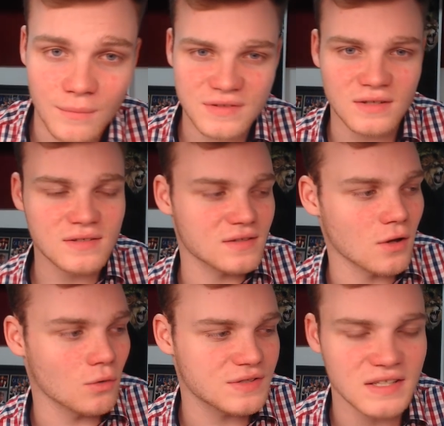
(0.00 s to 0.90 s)
since this
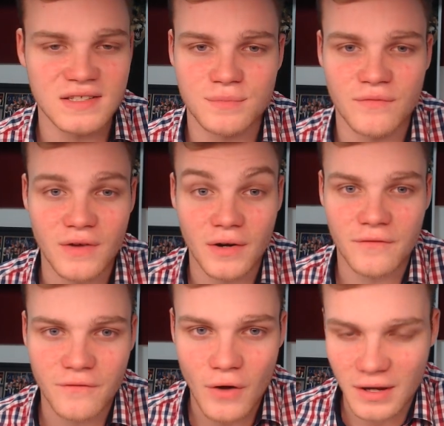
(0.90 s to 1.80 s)
whole season's been very
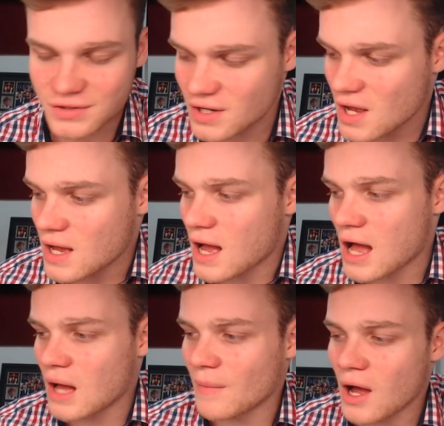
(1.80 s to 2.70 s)
fresh,
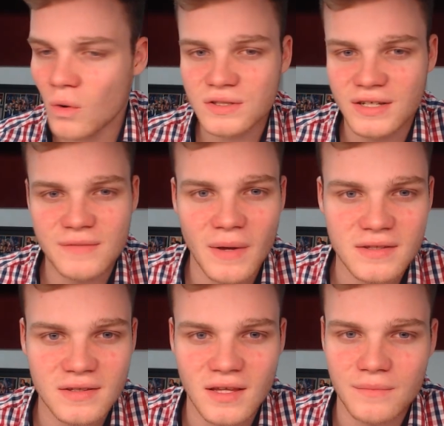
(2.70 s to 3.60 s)
I wasn't
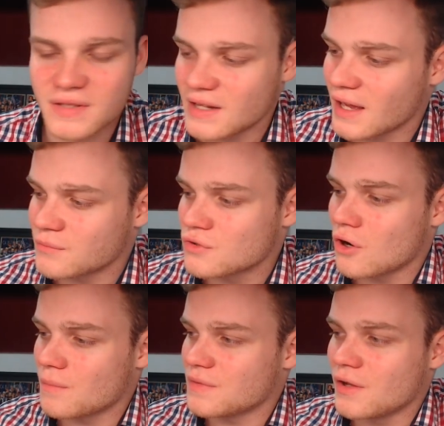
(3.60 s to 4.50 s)
expecting them to name
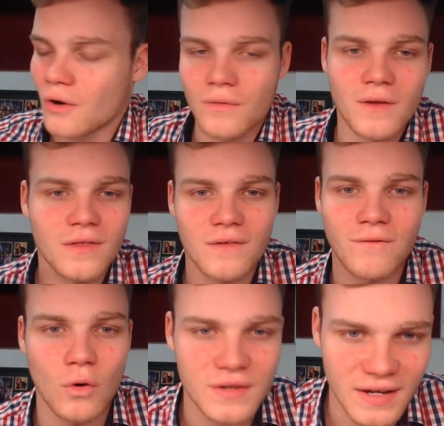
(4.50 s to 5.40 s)
drop, you know, the
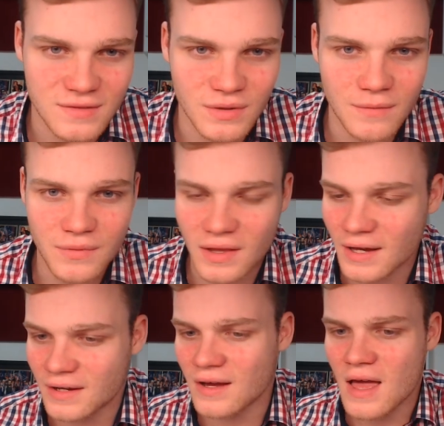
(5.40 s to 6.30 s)
Vortex
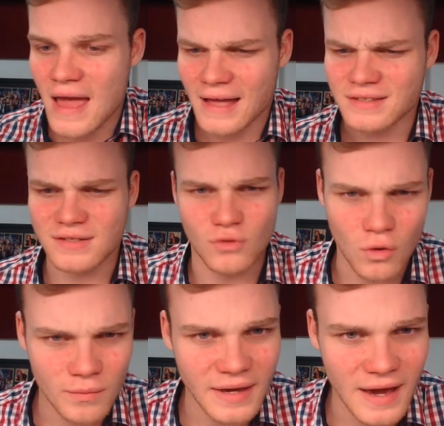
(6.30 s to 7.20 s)
Manipulator and
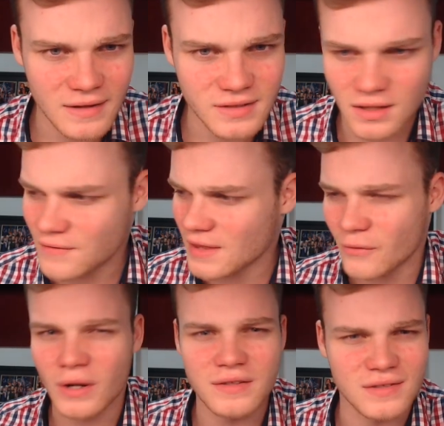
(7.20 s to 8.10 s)
Storm Cage. I love how they
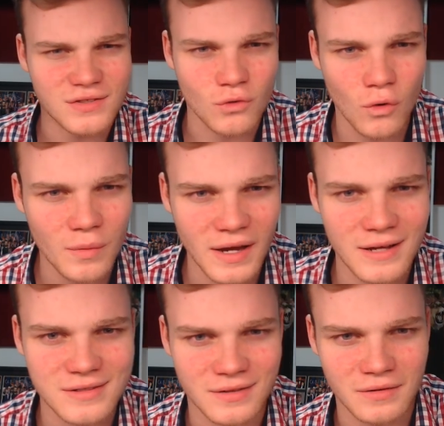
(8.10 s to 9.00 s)
went into Storm
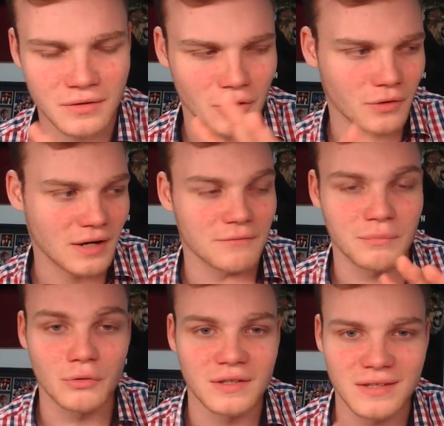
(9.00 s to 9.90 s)
Cage and, you know, kind of
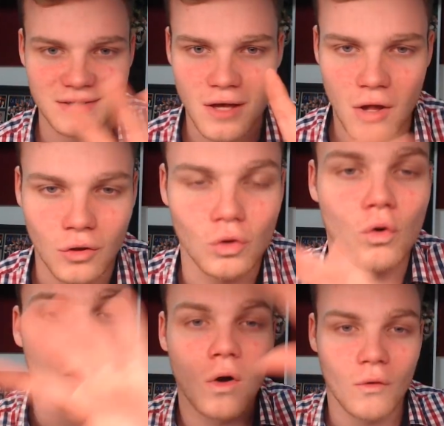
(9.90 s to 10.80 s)
building this
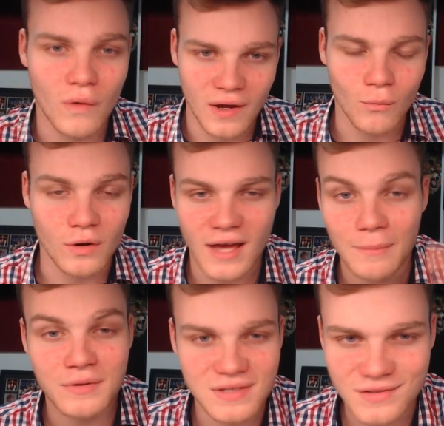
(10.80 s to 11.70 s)
lore around what
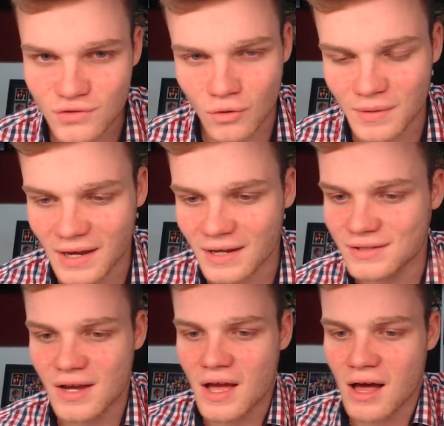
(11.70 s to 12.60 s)
happens at Storm
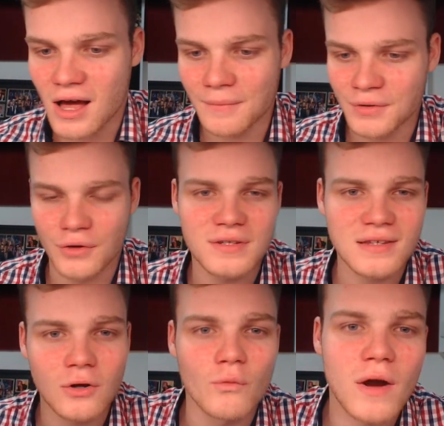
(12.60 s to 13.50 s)
Cage. You know, these
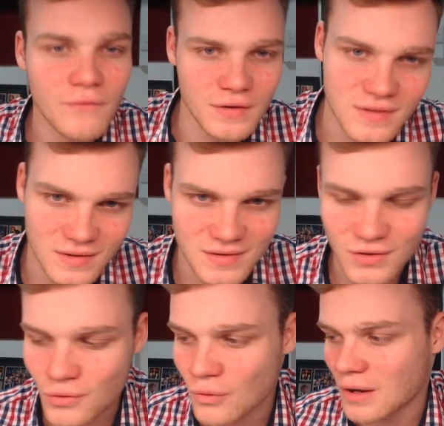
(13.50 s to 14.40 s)
little references
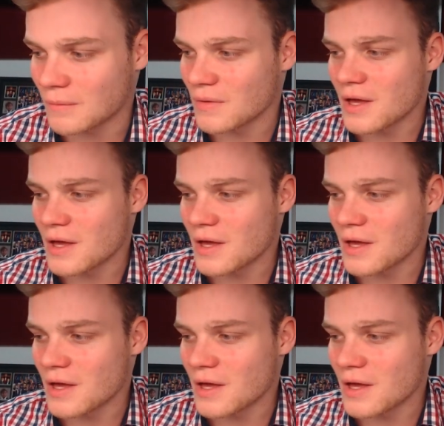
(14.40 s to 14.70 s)
to,